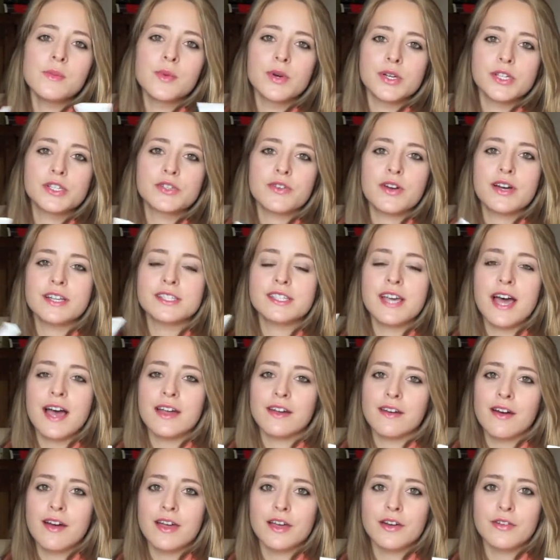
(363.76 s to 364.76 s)
moisturiser
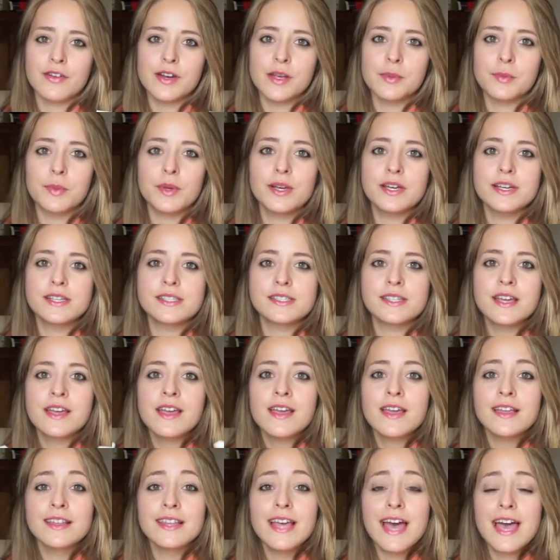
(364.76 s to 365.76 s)
and eye cream because
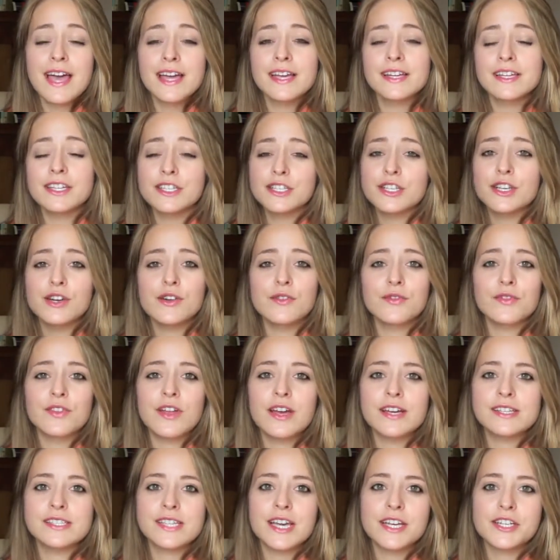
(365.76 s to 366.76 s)
the air conditioning on
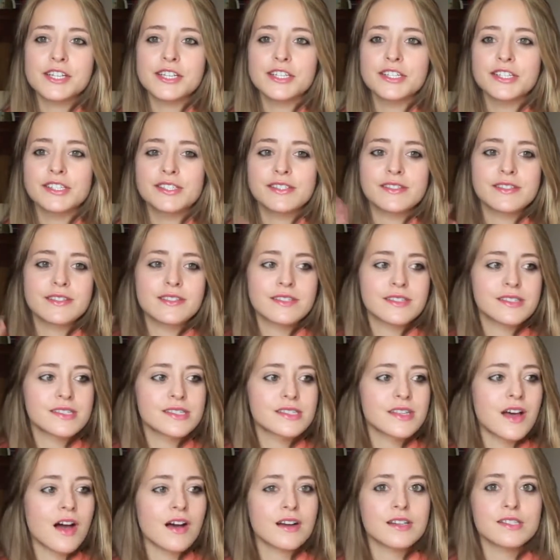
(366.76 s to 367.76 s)
flights actually just
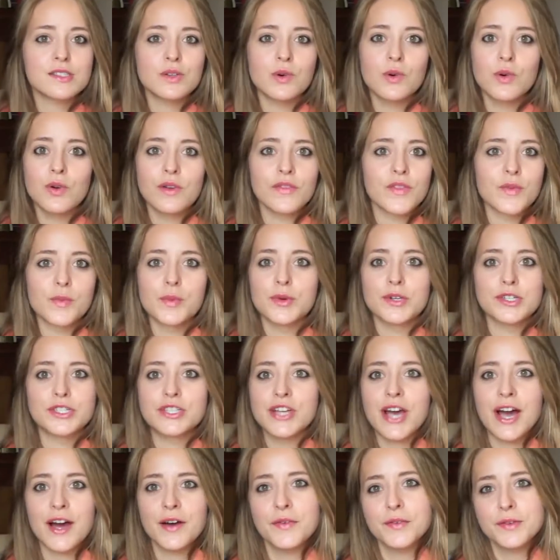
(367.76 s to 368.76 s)
sucks all of the
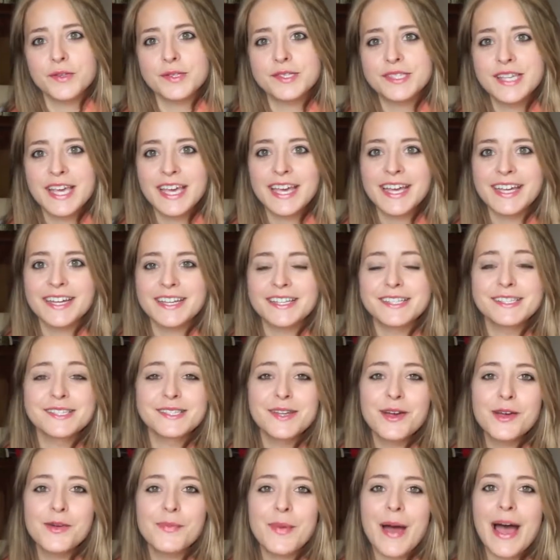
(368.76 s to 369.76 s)
moisture out of your skin. It's
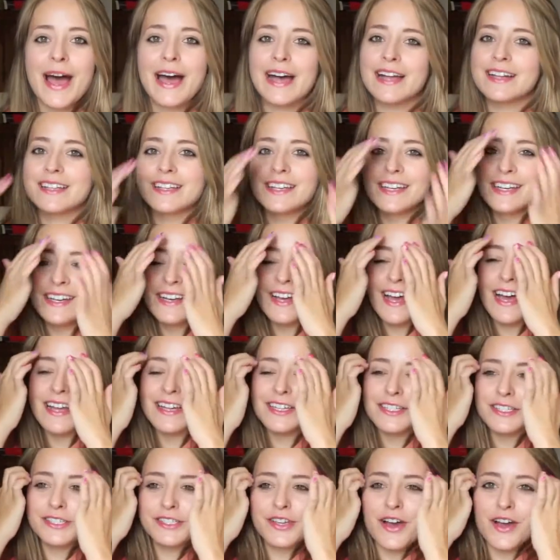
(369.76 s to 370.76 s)
so bad,
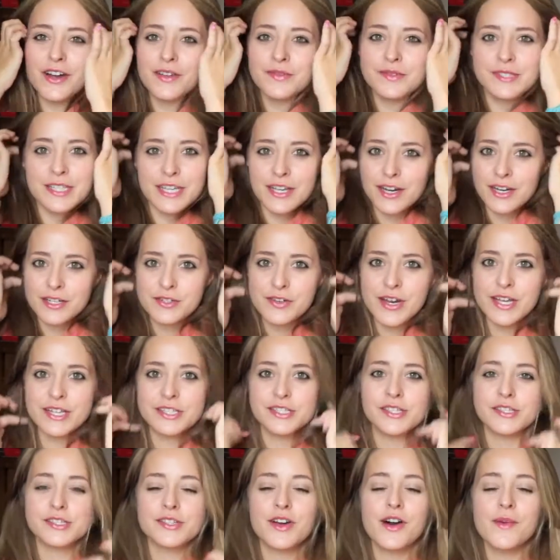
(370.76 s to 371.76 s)
and it just kind of
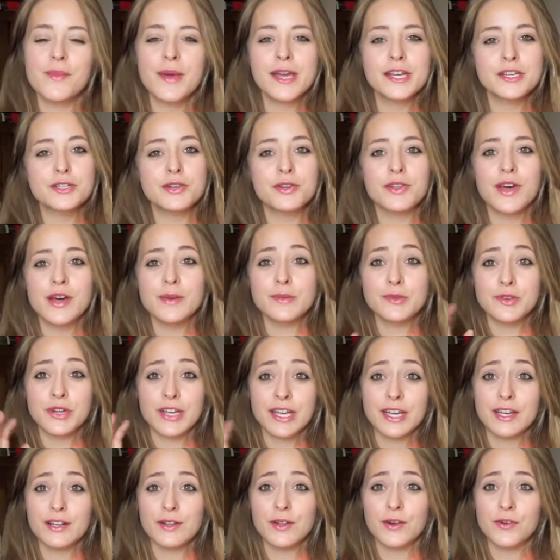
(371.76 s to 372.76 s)
dehydrates you. So I'll make sure that I'm
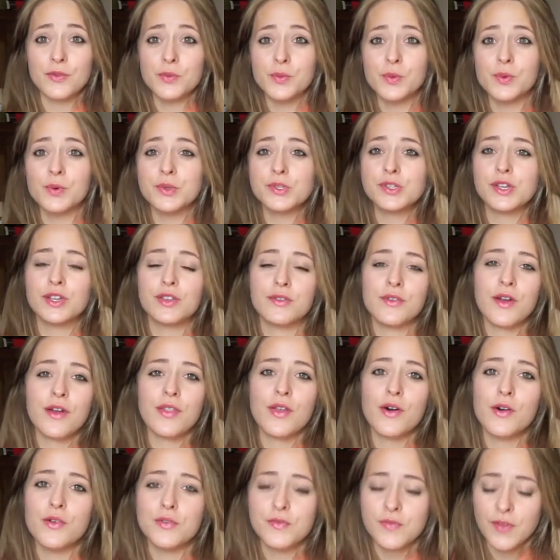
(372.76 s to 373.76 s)
drinking a lot of water throughout
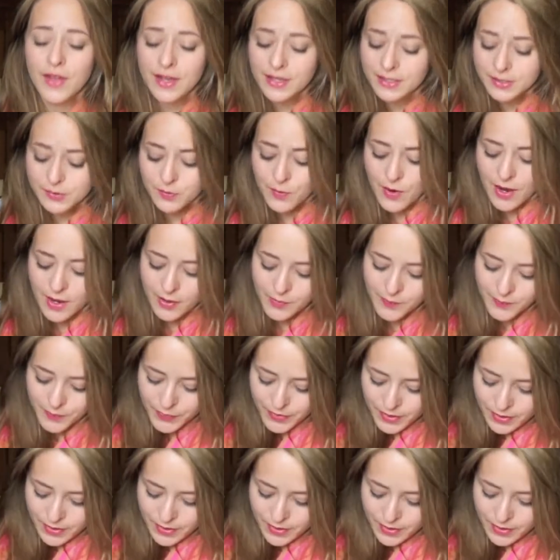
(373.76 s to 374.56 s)
the whole flight as well.